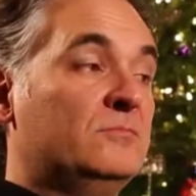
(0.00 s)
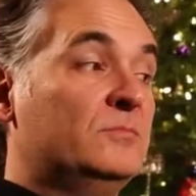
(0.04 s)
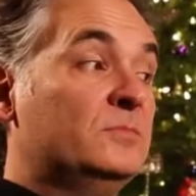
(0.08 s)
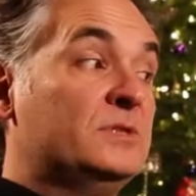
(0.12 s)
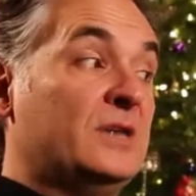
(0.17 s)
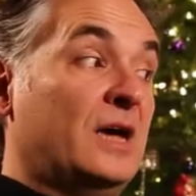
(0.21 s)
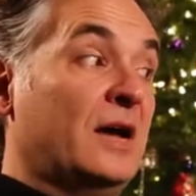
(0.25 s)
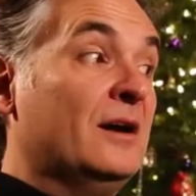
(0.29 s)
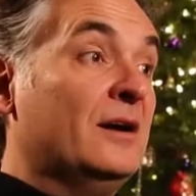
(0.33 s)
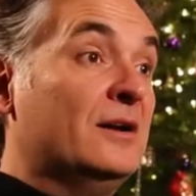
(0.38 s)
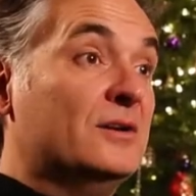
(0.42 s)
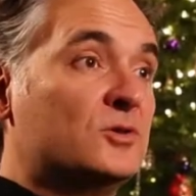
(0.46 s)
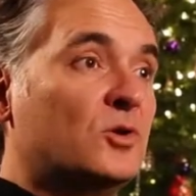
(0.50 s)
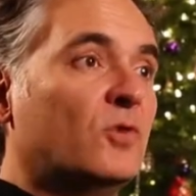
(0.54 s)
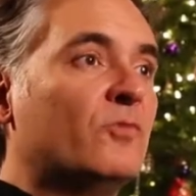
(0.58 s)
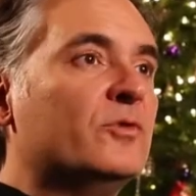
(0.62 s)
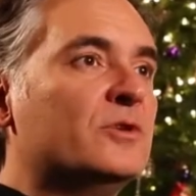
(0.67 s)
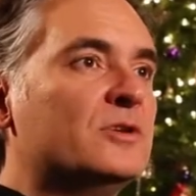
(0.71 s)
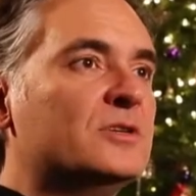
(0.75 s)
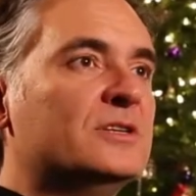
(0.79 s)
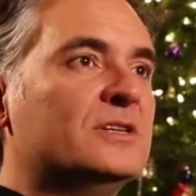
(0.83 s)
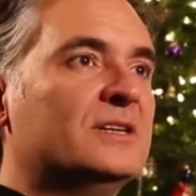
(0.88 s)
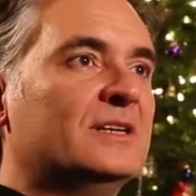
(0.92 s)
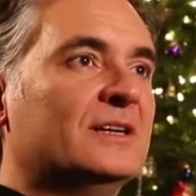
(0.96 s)
Sarah is
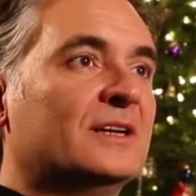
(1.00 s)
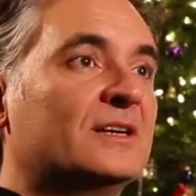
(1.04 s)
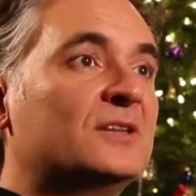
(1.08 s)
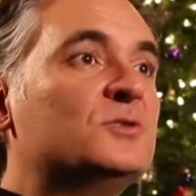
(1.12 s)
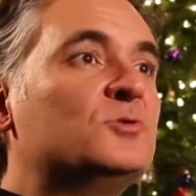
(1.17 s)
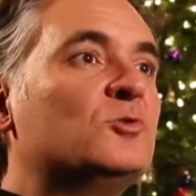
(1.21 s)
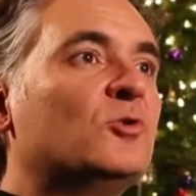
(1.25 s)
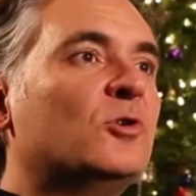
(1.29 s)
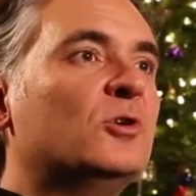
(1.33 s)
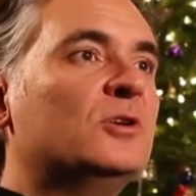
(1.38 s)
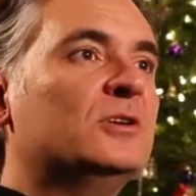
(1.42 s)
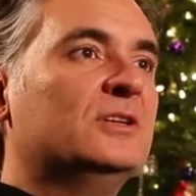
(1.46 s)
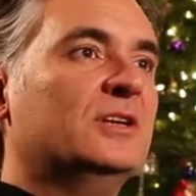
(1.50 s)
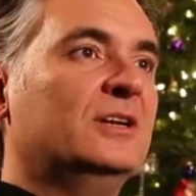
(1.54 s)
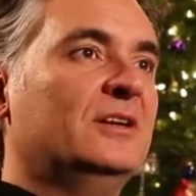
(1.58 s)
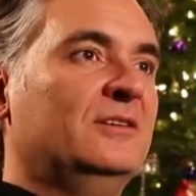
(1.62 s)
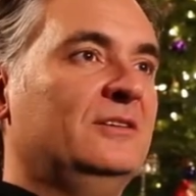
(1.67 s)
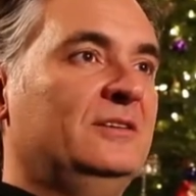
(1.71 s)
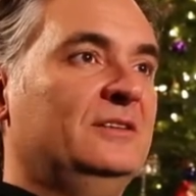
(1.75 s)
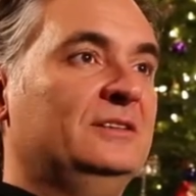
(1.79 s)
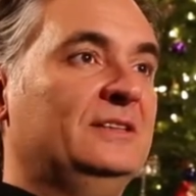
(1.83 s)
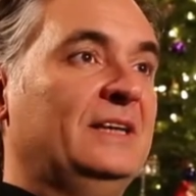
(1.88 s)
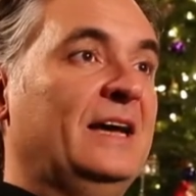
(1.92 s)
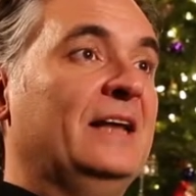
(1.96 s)
obviously an
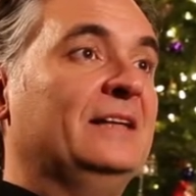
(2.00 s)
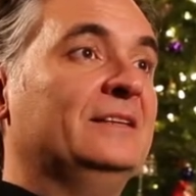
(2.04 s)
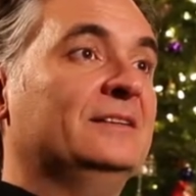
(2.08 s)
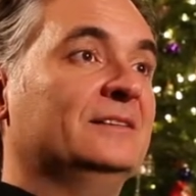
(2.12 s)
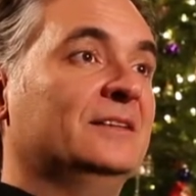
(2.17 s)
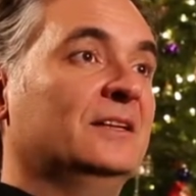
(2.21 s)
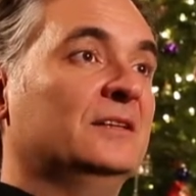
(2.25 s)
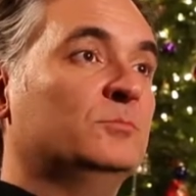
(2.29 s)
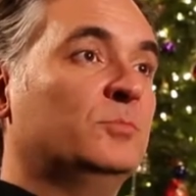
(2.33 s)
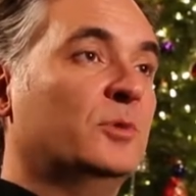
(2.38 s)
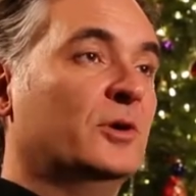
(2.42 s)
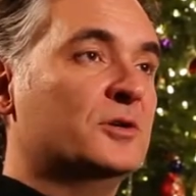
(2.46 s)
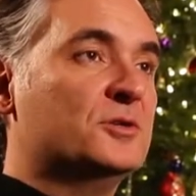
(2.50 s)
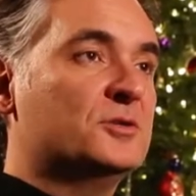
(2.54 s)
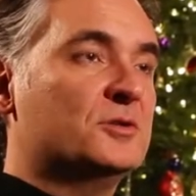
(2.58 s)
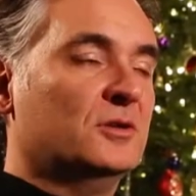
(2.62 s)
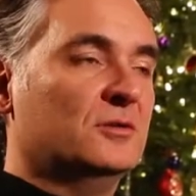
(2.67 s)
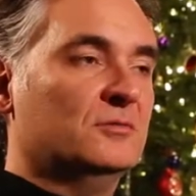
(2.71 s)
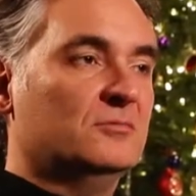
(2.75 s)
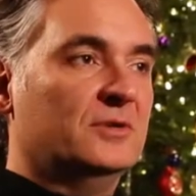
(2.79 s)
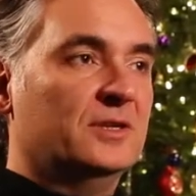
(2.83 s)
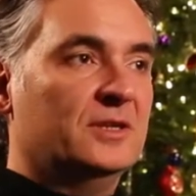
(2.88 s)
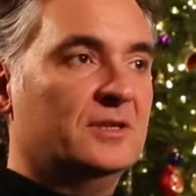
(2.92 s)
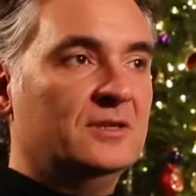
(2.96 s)
extraordinarily talented
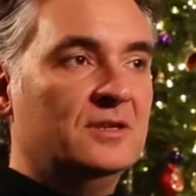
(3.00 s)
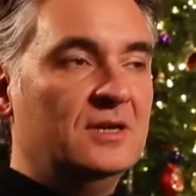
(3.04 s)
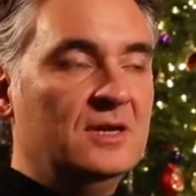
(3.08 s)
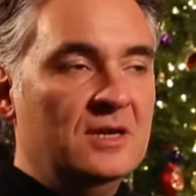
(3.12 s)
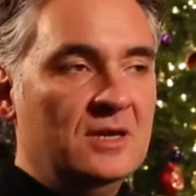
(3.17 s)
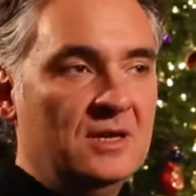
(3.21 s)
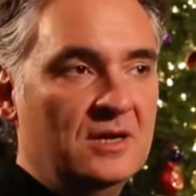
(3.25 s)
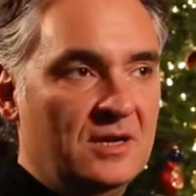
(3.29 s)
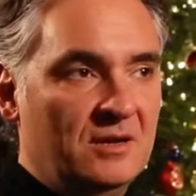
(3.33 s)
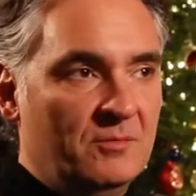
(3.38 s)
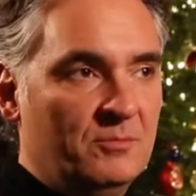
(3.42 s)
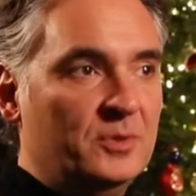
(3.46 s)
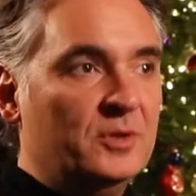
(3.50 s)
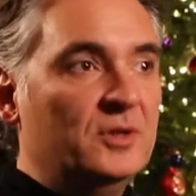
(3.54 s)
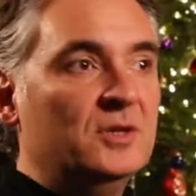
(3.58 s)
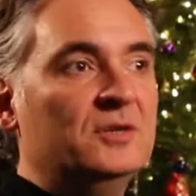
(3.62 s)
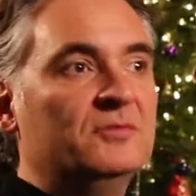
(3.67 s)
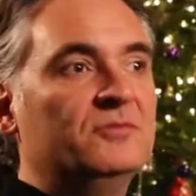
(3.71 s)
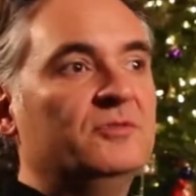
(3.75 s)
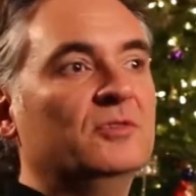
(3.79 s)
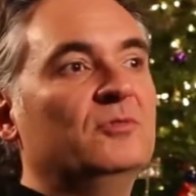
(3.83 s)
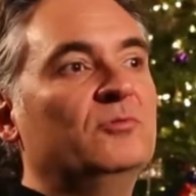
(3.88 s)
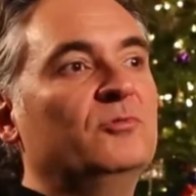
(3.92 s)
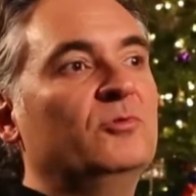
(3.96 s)
person with
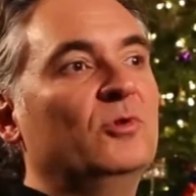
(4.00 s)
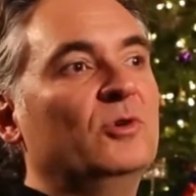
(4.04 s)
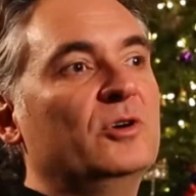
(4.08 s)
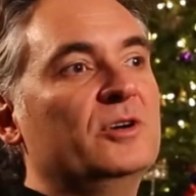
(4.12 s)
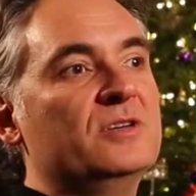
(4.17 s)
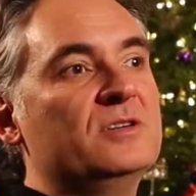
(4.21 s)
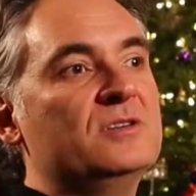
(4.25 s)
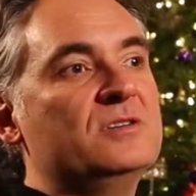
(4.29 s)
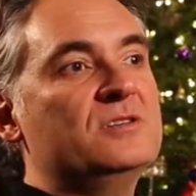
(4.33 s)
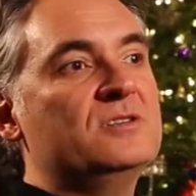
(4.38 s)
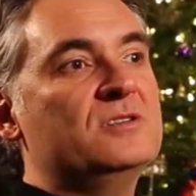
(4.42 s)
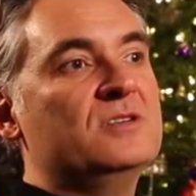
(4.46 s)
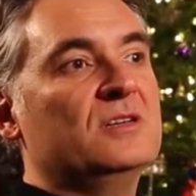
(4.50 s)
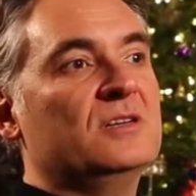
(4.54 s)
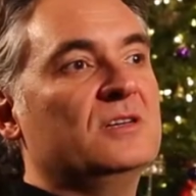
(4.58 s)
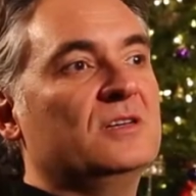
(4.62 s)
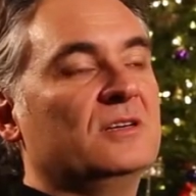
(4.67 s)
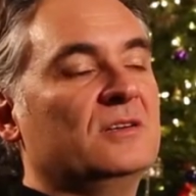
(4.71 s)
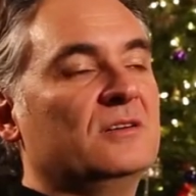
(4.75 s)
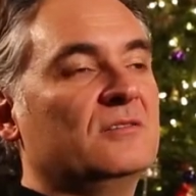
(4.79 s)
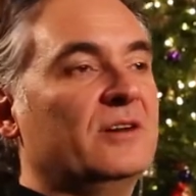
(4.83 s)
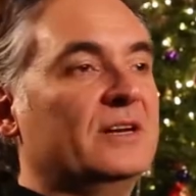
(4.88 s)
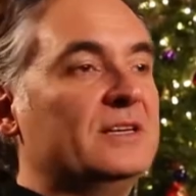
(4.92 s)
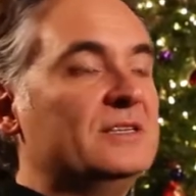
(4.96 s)
beautiful voice,
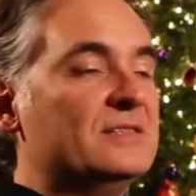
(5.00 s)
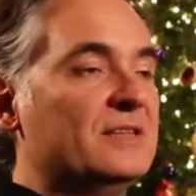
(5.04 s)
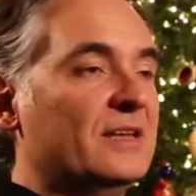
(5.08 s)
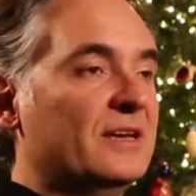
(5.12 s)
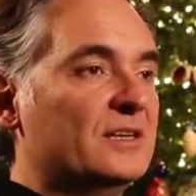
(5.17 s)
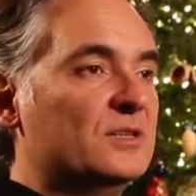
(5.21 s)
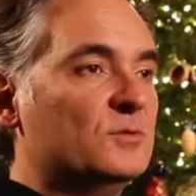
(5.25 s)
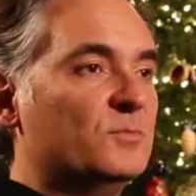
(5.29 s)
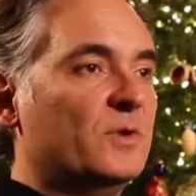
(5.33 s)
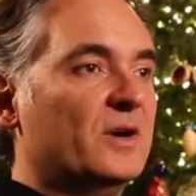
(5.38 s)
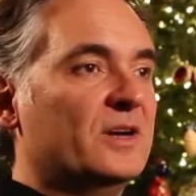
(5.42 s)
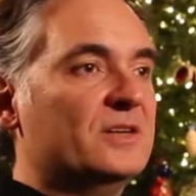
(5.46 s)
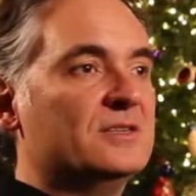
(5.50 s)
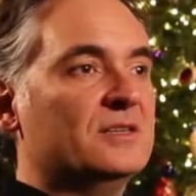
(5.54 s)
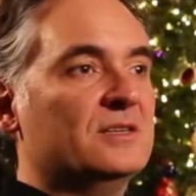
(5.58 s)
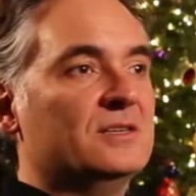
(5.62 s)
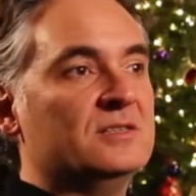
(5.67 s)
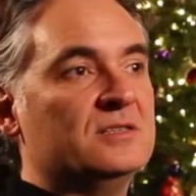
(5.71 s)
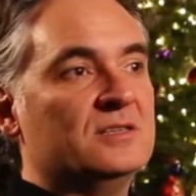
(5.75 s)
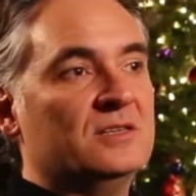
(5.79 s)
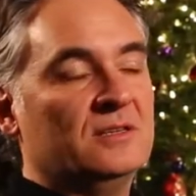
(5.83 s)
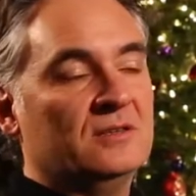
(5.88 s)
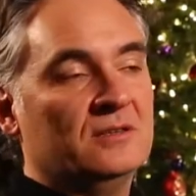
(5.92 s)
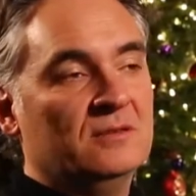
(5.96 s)
uh, great stage
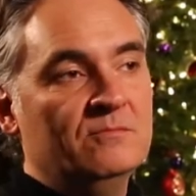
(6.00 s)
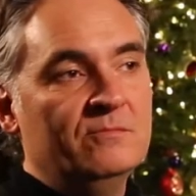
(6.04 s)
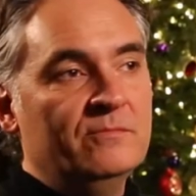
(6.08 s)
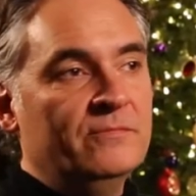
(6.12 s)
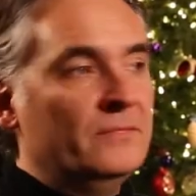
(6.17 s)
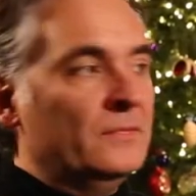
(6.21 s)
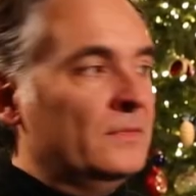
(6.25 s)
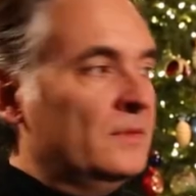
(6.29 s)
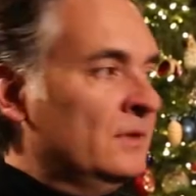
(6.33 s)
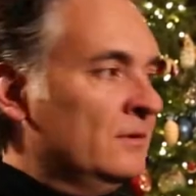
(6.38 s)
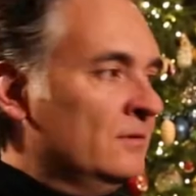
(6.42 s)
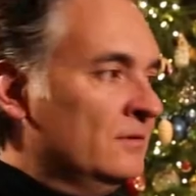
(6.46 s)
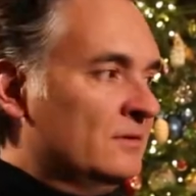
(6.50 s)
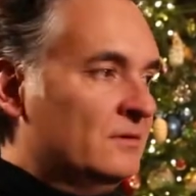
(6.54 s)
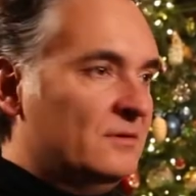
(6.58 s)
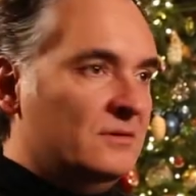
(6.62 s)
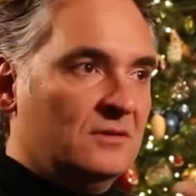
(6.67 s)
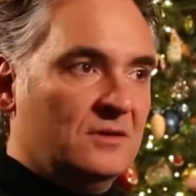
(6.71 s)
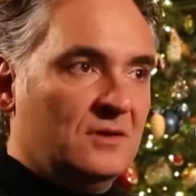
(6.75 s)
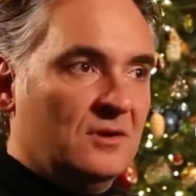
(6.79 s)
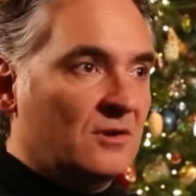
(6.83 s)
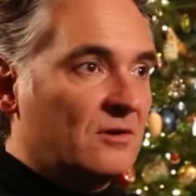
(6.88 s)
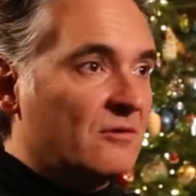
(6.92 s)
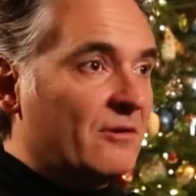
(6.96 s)
presence, and
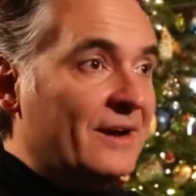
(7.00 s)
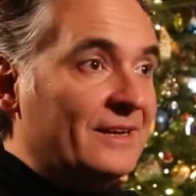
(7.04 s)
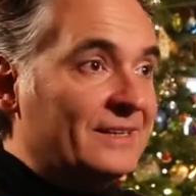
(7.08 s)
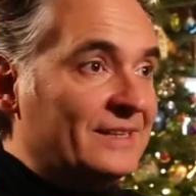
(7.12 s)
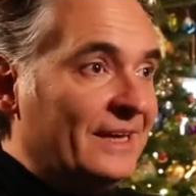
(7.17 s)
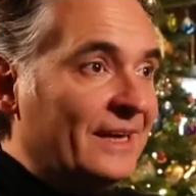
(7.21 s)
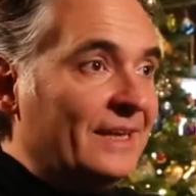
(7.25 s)
great